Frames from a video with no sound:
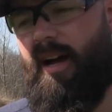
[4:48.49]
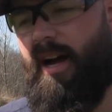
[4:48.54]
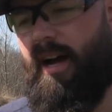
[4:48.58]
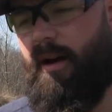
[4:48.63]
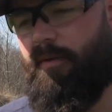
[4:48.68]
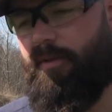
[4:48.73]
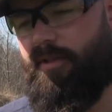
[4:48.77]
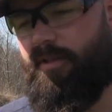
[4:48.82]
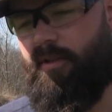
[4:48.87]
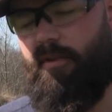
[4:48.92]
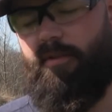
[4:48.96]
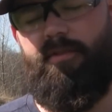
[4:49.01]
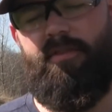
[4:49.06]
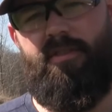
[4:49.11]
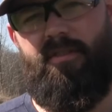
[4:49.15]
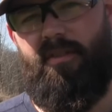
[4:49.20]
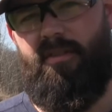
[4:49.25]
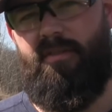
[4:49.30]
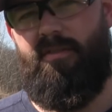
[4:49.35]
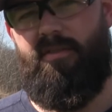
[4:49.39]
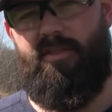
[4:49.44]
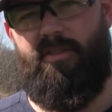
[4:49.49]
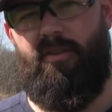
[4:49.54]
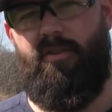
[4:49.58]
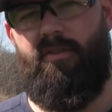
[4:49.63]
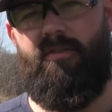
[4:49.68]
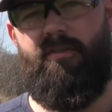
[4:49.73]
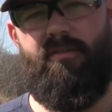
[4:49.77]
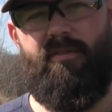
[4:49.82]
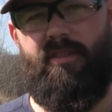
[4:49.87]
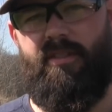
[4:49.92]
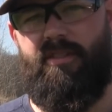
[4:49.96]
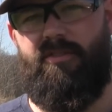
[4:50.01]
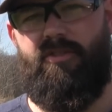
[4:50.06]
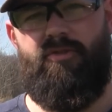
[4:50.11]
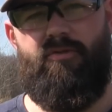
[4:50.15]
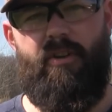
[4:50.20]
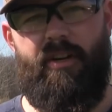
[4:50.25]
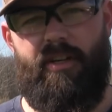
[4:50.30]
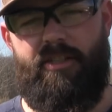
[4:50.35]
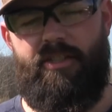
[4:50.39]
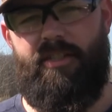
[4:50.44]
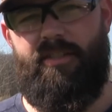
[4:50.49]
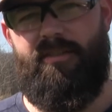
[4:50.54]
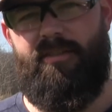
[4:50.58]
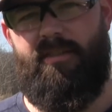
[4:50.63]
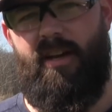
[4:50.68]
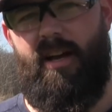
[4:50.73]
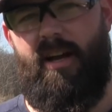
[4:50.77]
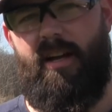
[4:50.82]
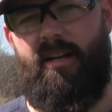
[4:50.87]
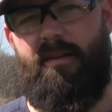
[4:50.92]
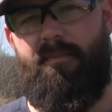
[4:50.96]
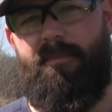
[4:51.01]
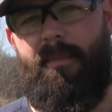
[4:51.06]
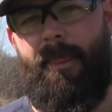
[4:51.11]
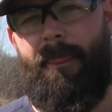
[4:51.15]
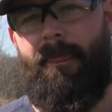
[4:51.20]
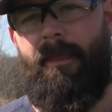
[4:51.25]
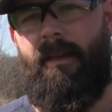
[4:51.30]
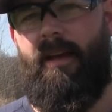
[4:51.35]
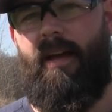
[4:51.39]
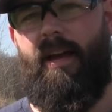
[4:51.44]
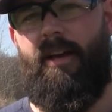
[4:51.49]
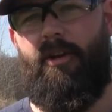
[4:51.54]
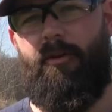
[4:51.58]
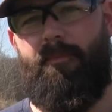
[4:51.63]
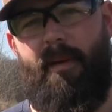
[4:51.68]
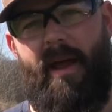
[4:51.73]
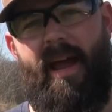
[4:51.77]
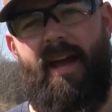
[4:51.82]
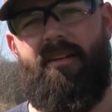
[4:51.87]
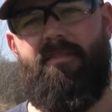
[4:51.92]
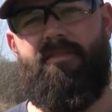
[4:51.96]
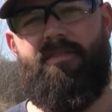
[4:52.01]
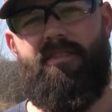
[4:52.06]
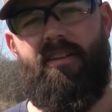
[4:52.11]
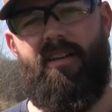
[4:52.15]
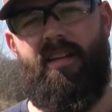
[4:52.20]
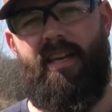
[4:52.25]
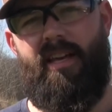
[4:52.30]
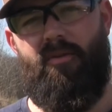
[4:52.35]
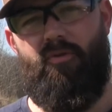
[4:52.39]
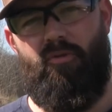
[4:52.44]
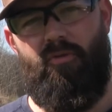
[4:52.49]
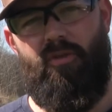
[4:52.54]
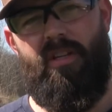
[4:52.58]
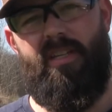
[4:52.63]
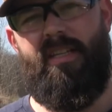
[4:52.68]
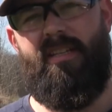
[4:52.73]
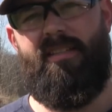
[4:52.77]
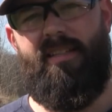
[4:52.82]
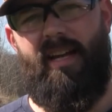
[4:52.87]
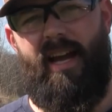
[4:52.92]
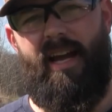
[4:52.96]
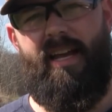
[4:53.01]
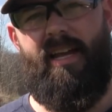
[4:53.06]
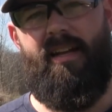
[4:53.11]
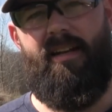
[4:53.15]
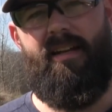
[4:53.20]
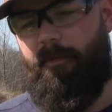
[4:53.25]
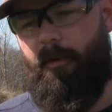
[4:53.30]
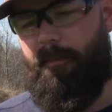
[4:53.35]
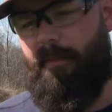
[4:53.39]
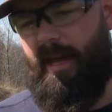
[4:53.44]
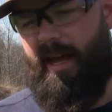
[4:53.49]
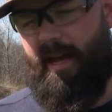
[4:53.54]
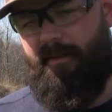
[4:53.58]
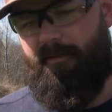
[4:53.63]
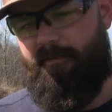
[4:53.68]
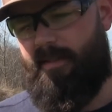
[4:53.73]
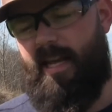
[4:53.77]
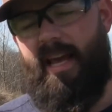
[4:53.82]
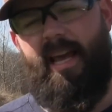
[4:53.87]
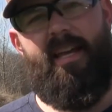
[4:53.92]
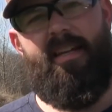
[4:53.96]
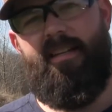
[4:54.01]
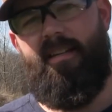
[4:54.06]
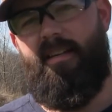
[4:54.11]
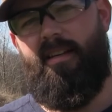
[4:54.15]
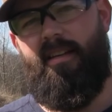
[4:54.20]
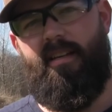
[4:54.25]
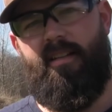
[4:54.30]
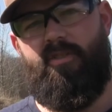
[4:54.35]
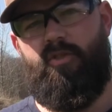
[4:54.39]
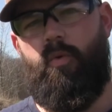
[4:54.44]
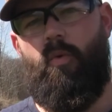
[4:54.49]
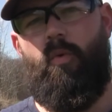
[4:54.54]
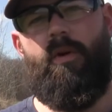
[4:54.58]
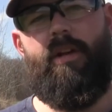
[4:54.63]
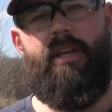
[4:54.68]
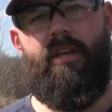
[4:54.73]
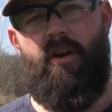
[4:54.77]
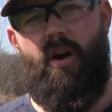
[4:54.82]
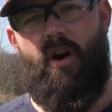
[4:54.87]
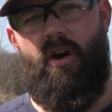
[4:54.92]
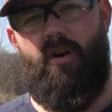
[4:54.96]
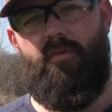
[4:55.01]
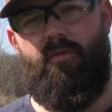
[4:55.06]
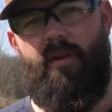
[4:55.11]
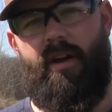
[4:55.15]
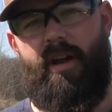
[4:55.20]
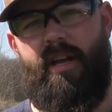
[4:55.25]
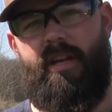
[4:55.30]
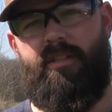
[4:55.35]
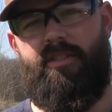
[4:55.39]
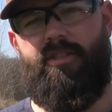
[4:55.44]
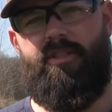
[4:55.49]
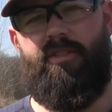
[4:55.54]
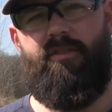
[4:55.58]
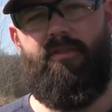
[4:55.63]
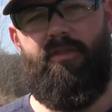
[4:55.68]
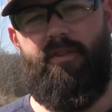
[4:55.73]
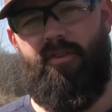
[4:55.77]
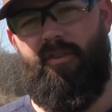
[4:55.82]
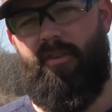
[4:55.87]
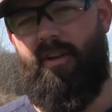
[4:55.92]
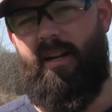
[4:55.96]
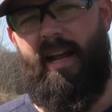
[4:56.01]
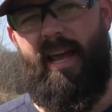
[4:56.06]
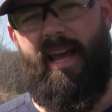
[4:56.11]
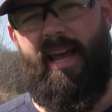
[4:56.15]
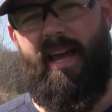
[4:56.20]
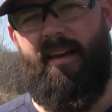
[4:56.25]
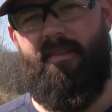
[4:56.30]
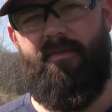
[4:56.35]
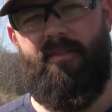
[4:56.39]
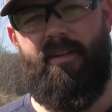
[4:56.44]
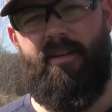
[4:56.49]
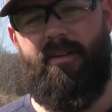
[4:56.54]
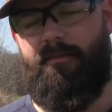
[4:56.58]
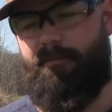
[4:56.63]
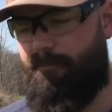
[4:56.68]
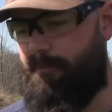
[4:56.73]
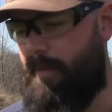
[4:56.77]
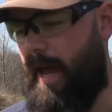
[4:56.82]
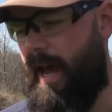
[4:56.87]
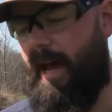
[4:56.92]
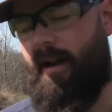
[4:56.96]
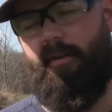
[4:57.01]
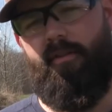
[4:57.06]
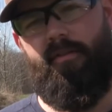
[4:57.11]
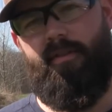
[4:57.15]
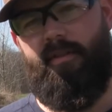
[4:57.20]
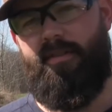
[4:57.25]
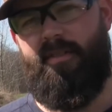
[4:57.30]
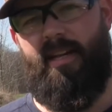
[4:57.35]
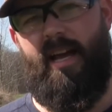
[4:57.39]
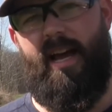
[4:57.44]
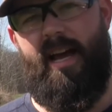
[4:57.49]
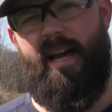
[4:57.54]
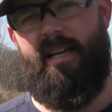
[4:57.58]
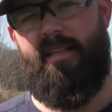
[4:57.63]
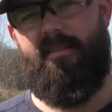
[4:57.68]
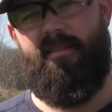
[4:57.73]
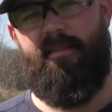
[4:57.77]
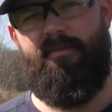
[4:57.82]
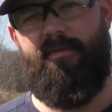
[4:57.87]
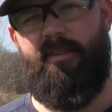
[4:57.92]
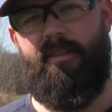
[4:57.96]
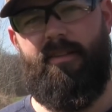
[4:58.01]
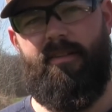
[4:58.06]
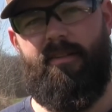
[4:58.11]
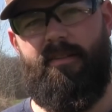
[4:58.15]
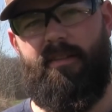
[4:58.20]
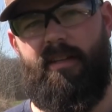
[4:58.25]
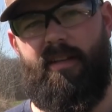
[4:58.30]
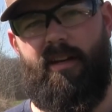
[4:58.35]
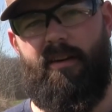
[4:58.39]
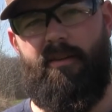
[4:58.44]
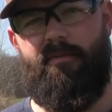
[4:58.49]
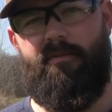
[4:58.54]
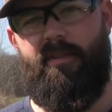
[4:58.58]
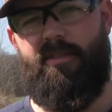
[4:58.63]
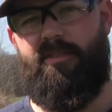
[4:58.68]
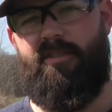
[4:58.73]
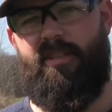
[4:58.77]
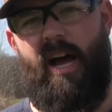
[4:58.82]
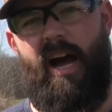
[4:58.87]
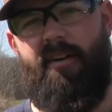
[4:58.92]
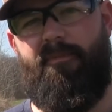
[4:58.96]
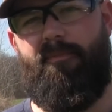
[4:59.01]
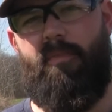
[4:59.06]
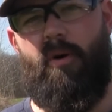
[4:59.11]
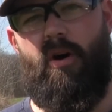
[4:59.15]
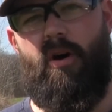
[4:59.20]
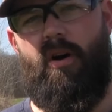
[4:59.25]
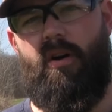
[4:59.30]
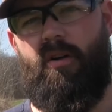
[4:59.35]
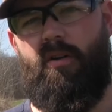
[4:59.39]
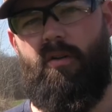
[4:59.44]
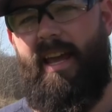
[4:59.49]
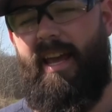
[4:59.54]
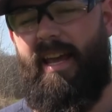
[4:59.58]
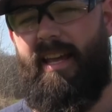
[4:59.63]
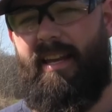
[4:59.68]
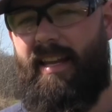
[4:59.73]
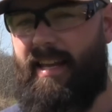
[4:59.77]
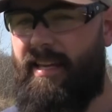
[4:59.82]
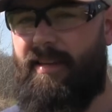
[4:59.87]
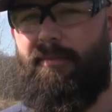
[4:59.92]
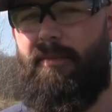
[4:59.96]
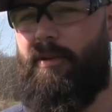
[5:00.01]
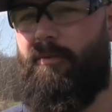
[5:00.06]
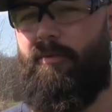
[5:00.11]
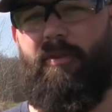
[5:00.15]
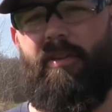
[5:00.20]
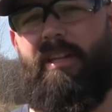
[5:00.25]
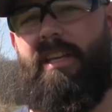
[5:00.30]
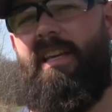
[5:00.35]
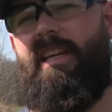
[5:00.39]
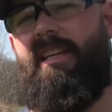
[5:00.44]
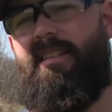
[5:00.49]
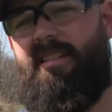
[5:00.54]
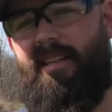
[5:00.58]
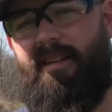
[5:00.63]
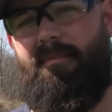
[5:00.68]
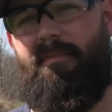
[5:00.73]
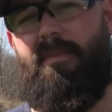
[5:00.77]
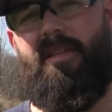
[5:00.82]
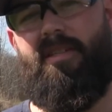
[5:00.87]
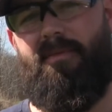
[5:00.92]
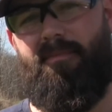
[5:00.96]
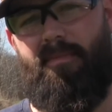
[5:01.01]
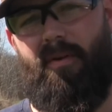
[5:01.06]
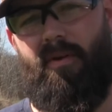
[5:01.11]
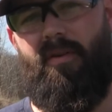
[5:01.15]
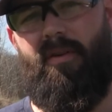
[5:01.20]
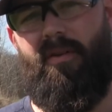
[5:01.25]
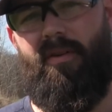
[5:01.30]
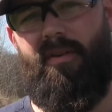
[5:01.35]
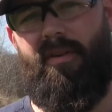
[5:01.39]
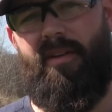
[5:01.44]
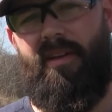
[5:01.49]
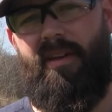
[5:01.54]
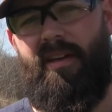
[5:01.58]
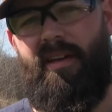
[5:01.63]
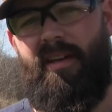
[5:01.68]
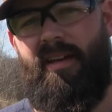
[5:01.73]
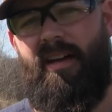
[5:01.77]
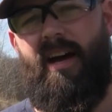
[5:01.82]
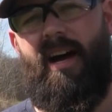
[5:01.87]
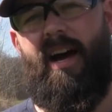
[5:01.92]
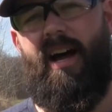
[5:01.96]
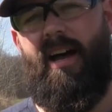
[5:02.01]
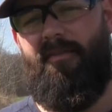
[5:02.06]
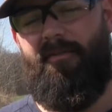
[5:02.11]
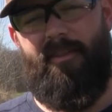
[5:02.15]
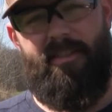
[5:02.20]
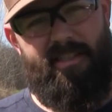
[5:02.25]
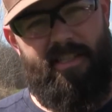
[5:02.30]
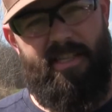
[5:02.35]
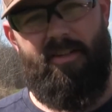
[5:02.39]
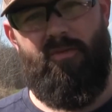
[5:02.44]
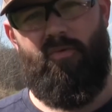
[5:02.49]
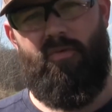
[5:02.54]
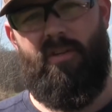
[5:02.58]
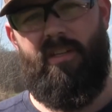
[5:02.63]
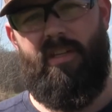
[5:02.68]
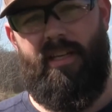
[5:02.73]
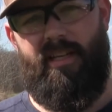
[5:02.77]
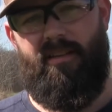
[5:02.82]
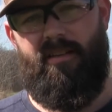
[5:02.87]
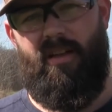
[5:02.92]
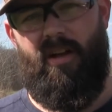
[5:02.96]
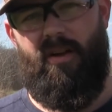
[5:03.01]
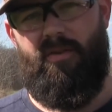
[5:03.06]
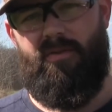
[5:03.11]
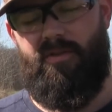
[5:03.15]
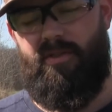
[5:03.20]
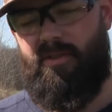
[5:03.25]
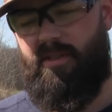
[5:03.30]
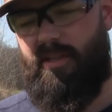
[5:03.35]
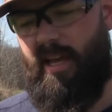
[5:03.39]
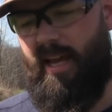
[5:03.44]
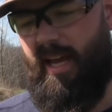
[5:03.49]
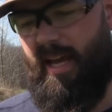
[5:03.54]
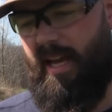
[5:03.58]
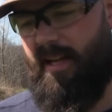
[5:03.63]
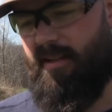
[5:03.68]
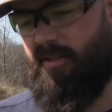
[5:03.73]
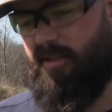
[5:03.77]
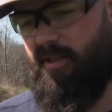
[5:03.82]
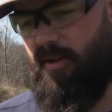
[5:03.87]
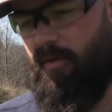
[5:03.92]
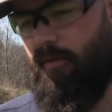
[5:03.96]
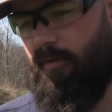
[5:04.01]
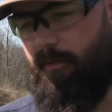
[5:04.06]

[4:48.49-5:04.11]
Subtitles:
with certain constrictions on them, your pattern's going to get really tight. From that 10 to 20 yard range, you're going to have a pattern the size of a, you know, a softball, and it can be really easy to miss a bird if it's in really close. And so